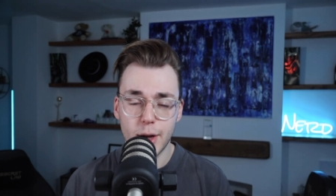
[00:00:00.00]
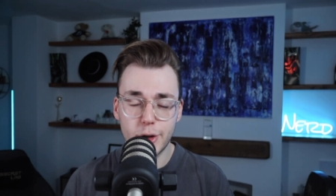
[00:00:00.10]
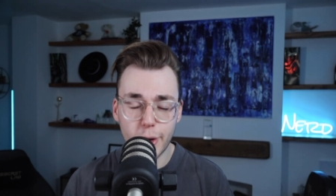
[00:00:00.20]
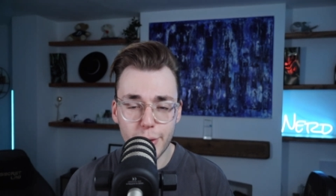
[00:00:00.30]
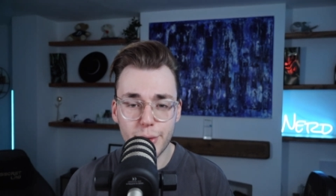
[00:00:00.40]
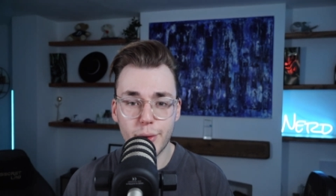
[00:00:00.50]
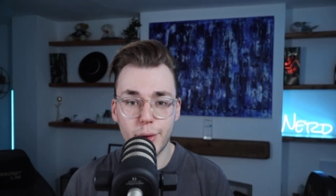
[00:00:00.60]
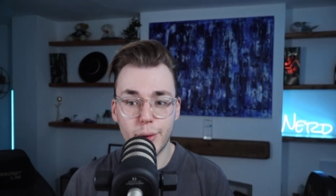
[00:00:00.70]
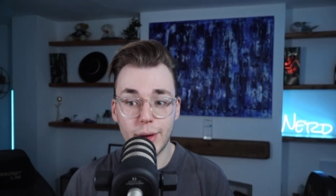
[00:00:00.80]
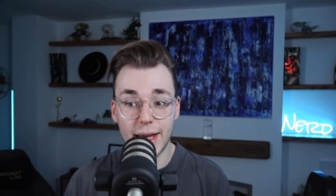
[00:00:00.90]
go
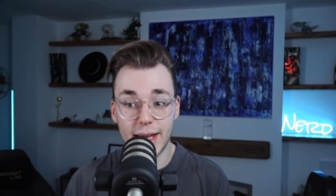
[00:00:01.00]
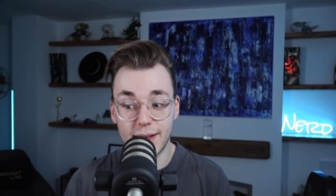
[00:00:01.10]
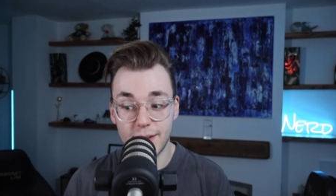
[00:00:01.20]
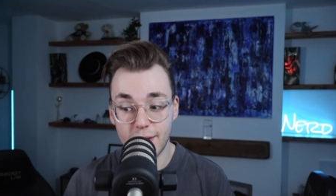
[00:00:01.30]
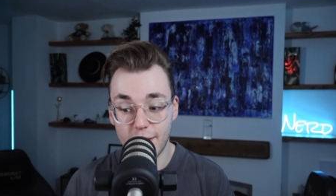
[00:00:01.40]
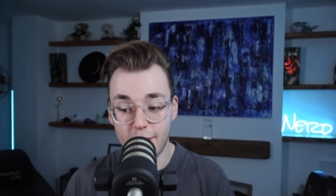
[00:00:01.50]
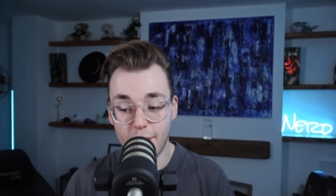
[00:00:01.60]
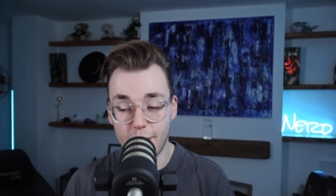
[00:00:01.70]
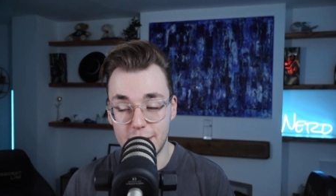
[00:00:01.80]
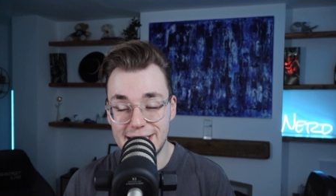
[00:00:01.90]
through in
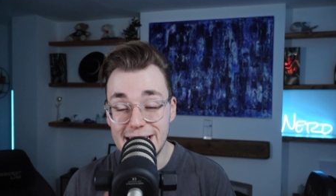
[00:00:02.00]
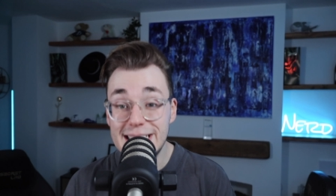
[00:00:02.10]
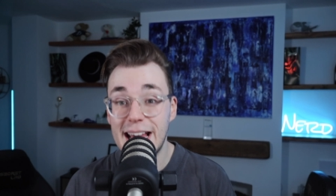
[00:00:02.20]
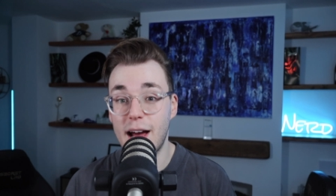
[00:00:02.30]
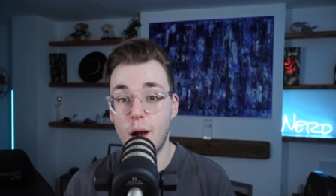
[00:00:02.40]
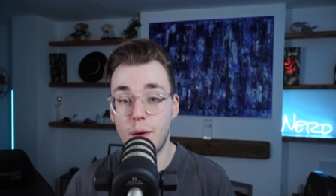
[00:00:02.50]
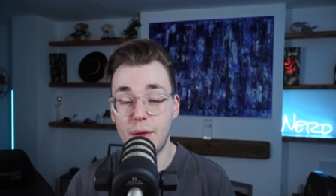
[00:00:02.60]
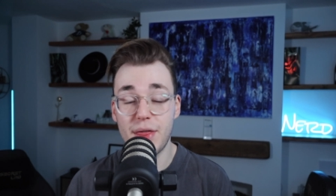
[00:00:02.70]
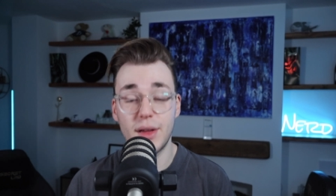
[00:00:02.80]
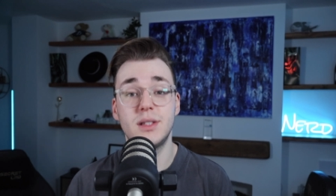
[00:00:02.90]
detail of the
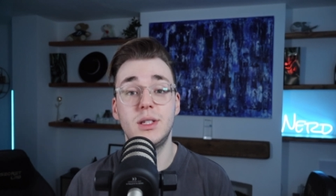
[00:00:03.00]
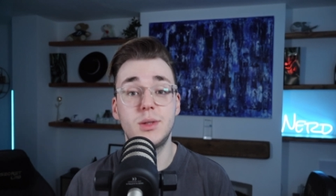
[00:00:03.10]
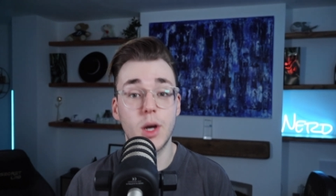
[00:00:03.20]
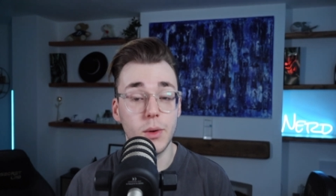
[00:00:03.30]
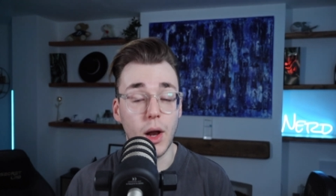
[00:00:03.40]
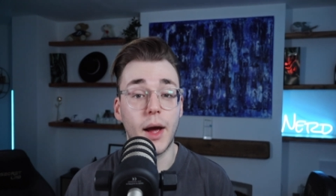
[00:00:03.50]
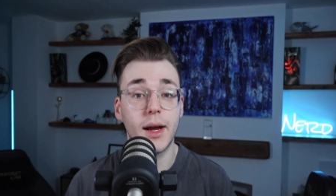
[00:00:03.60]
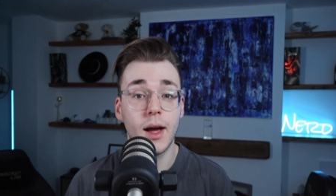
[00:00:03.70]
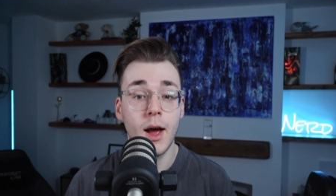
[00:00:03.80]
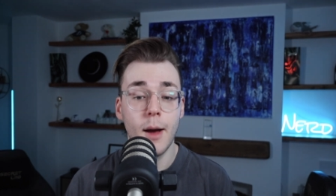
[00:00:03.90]
things you don't like,